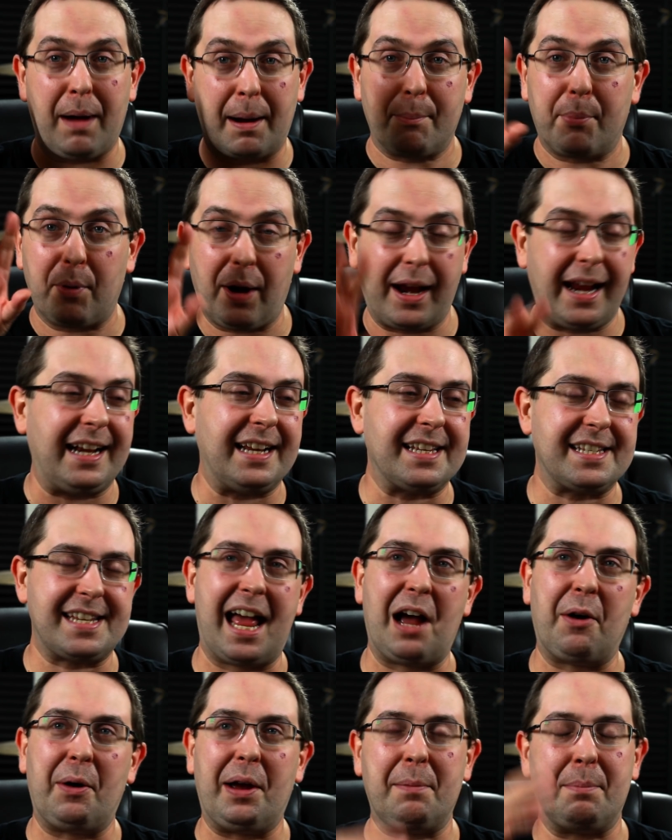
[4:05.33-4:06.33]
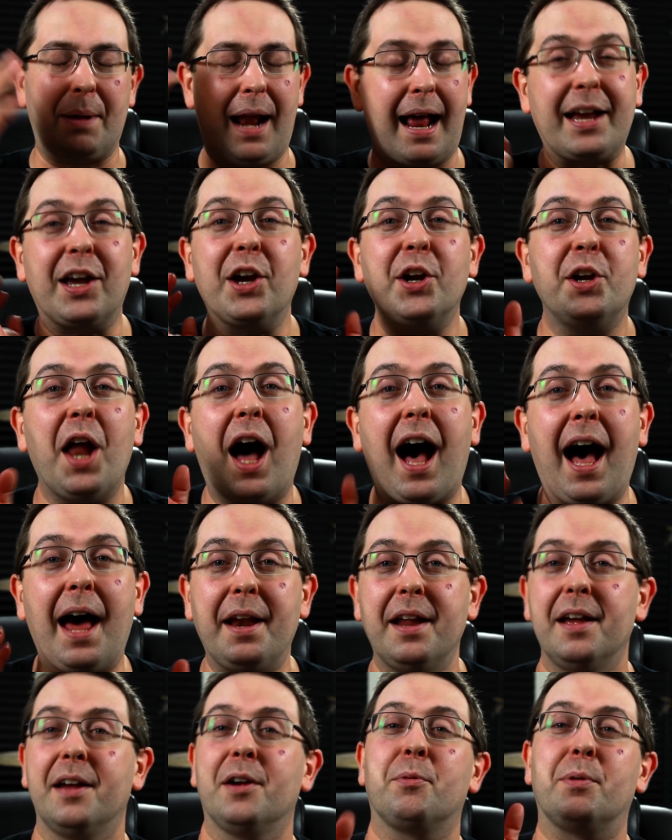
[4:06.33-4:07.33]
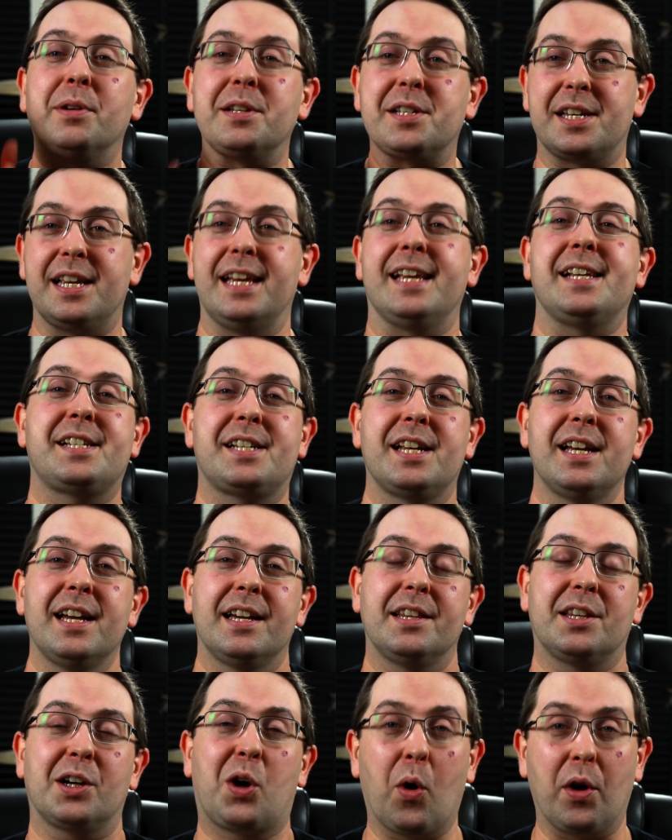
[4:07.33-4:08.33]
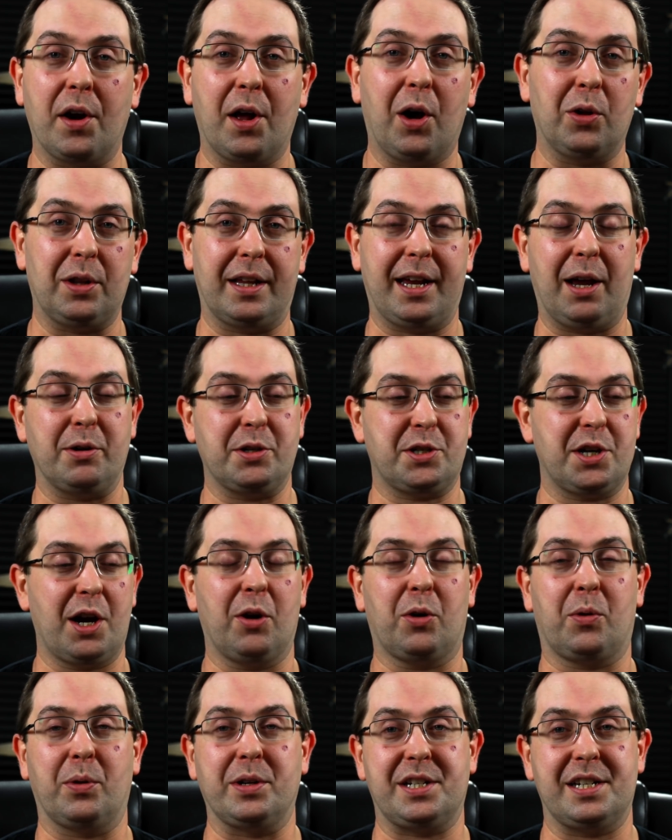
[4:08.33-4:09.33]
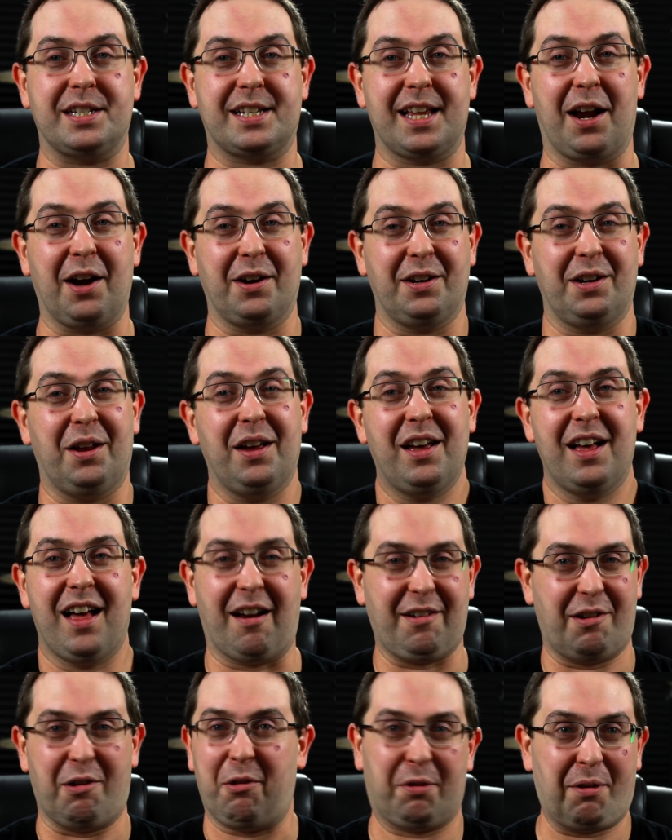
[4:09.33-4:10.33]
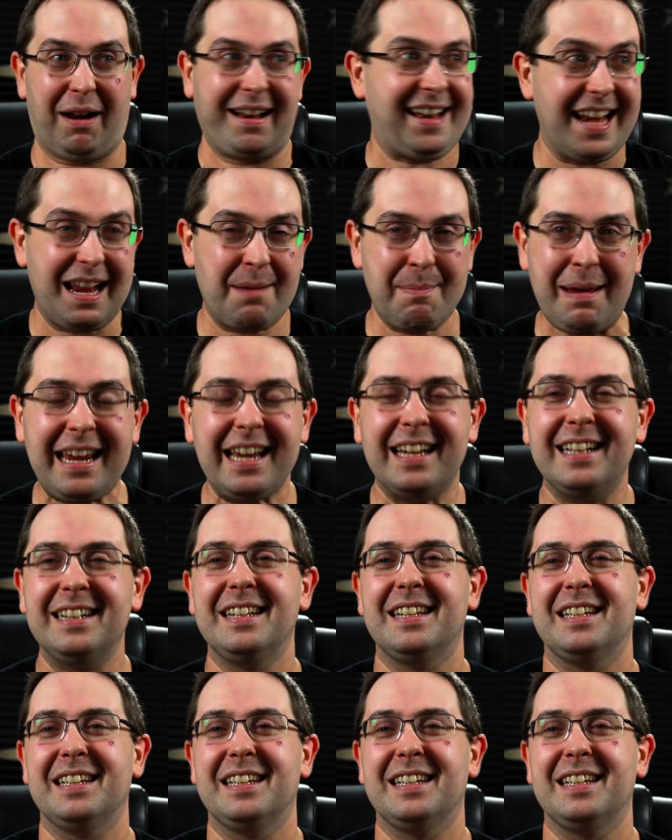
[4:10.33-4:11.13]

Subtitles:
my brain is now in, but I could not resist the Cornholio joke when she said, are you threatening me?